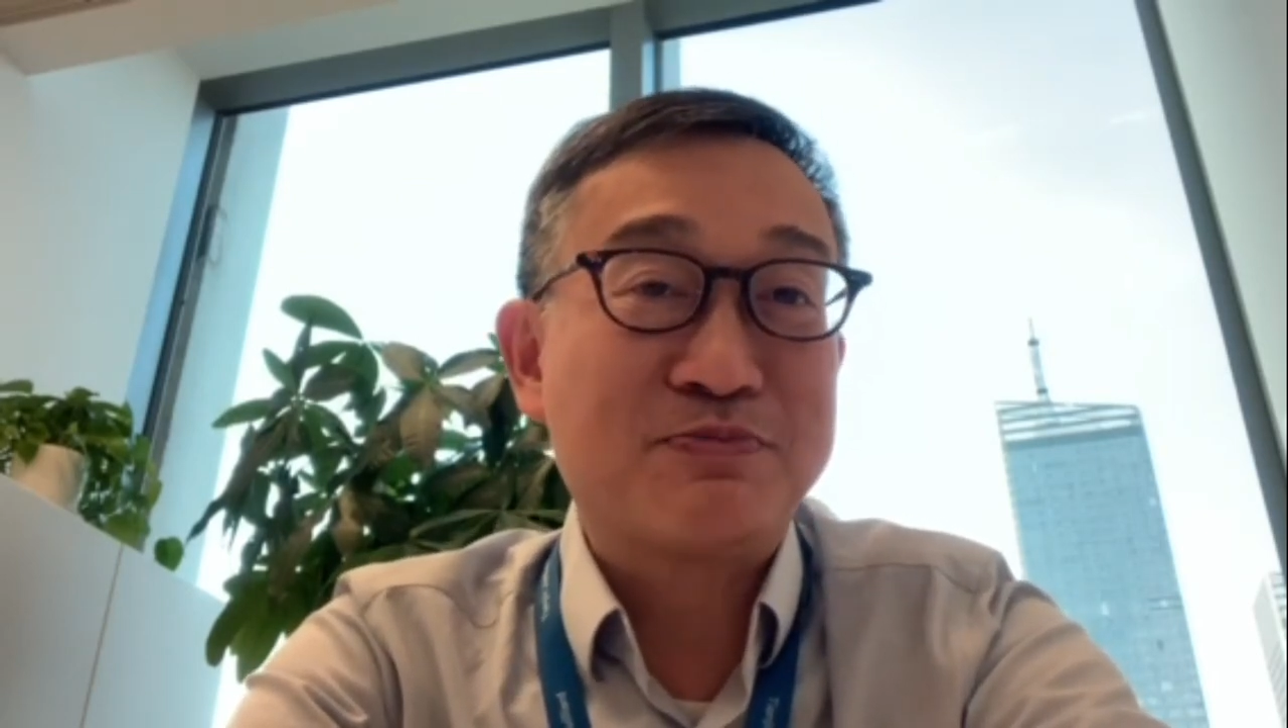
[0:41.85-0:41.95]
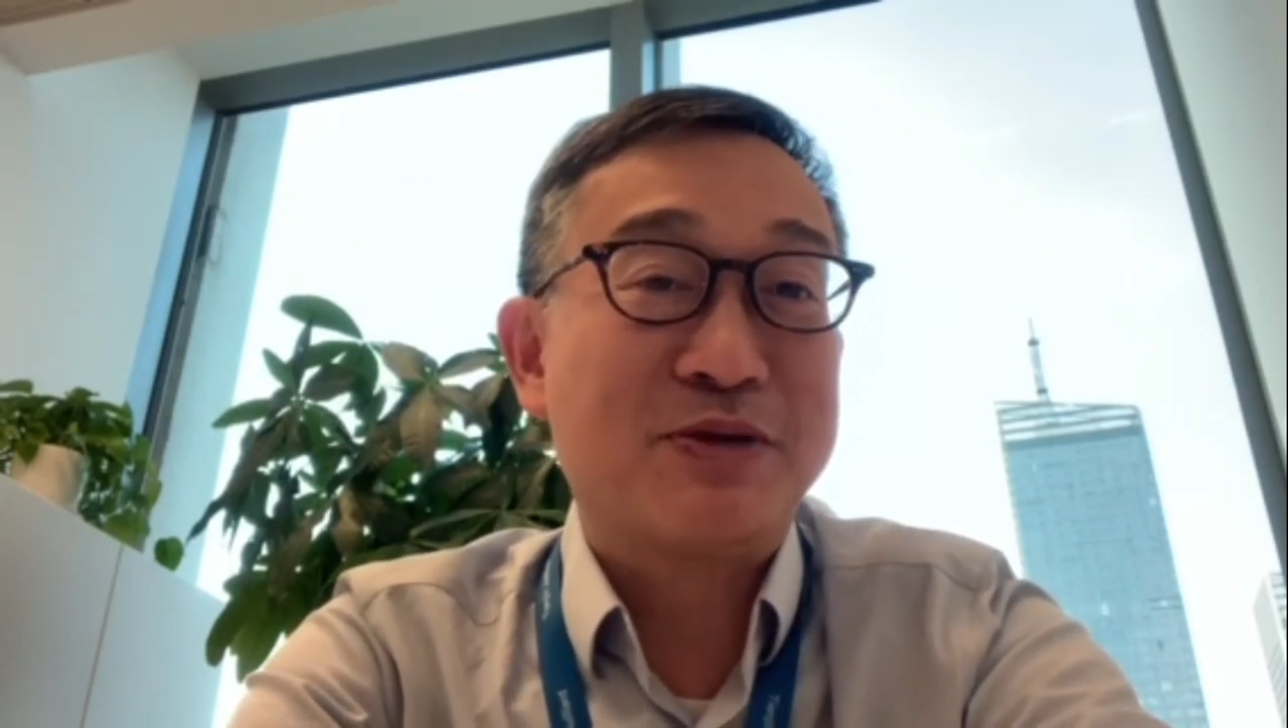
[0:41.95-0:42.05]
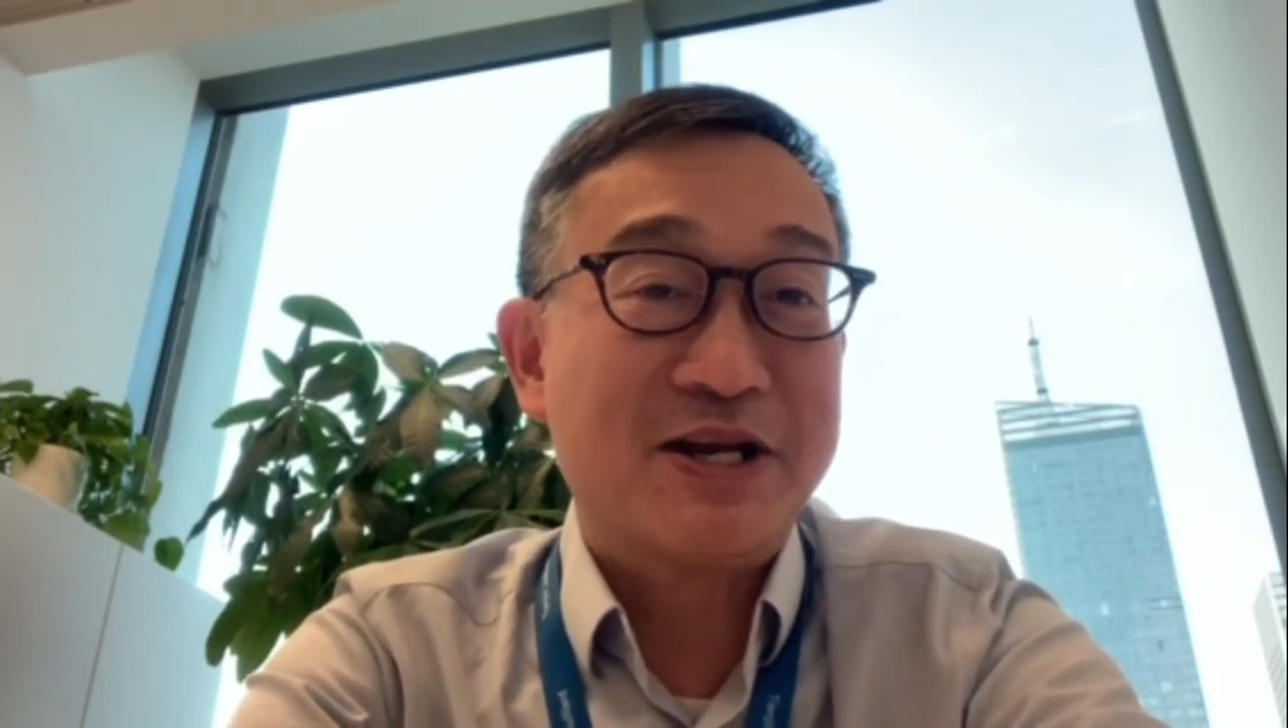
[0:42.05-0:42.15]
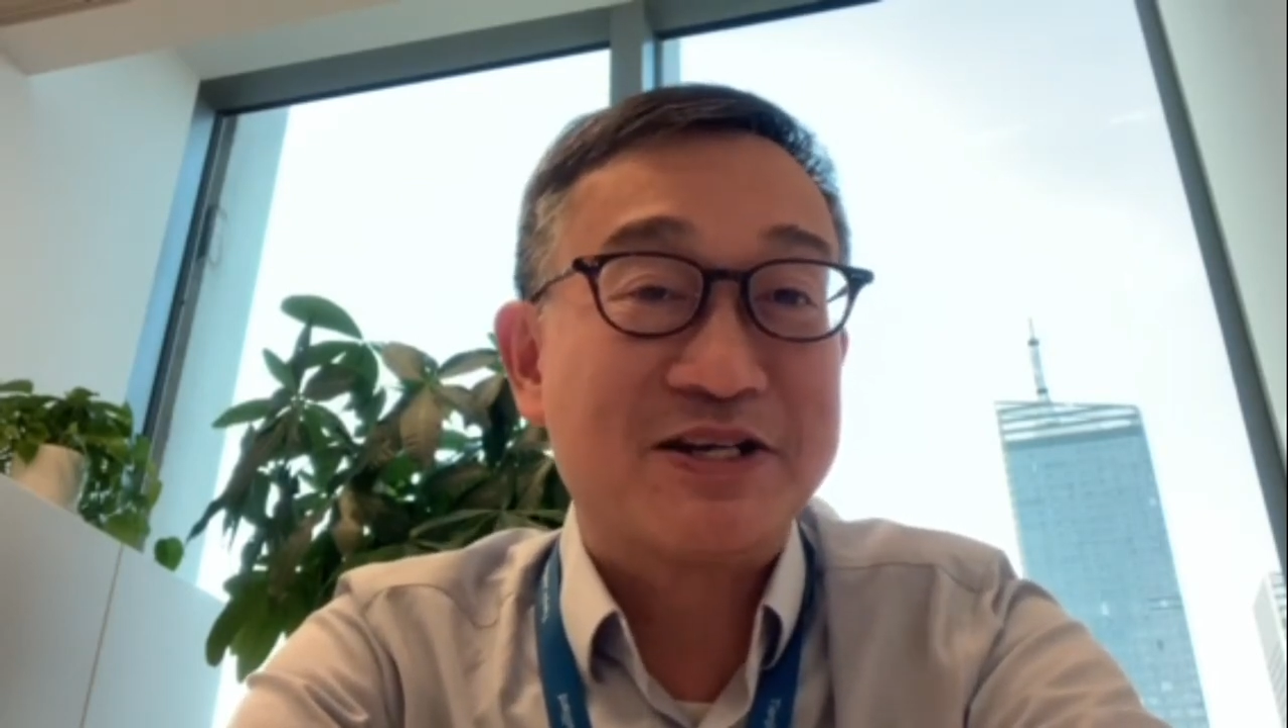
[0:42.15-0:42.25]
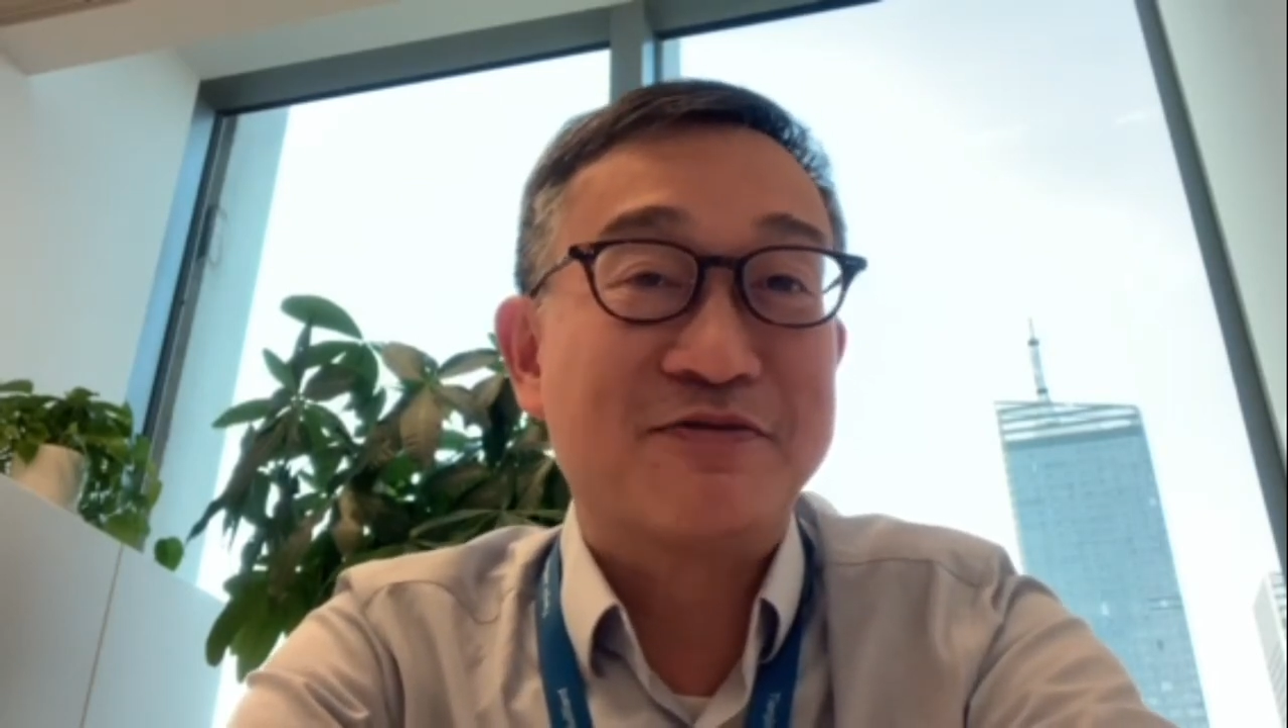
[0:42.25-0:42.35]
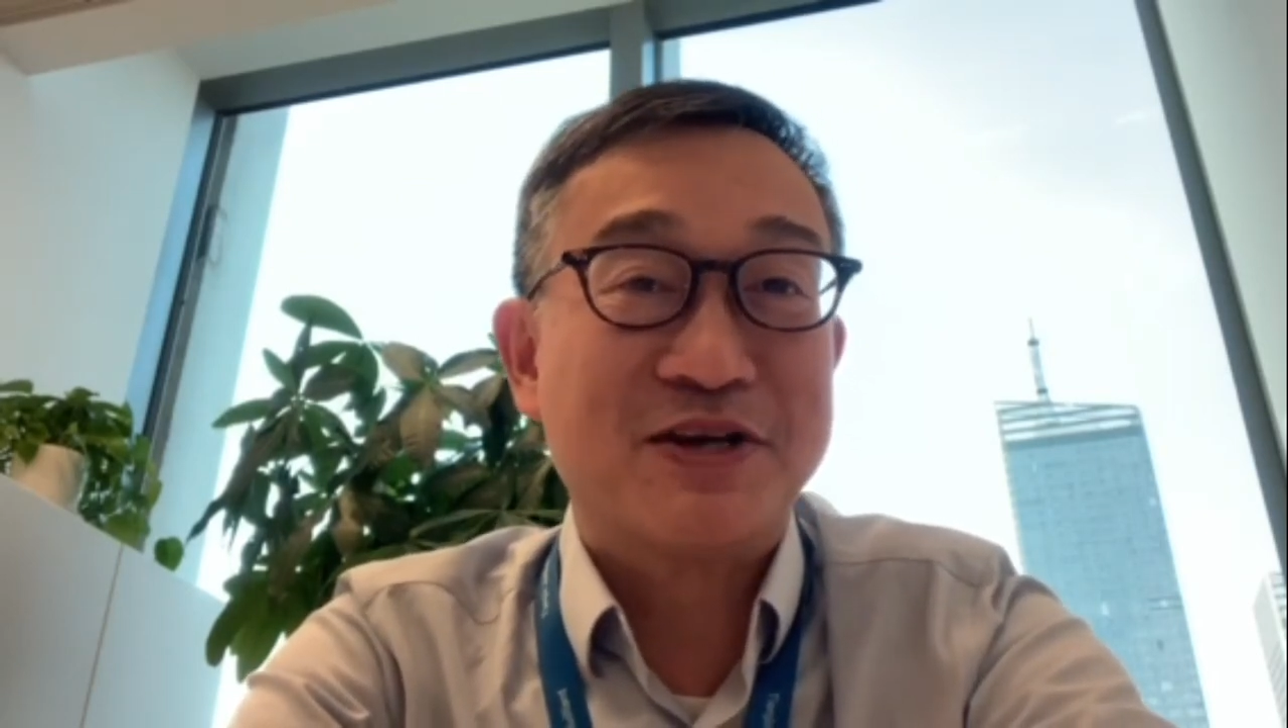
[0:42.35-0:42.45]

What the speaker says: plenty of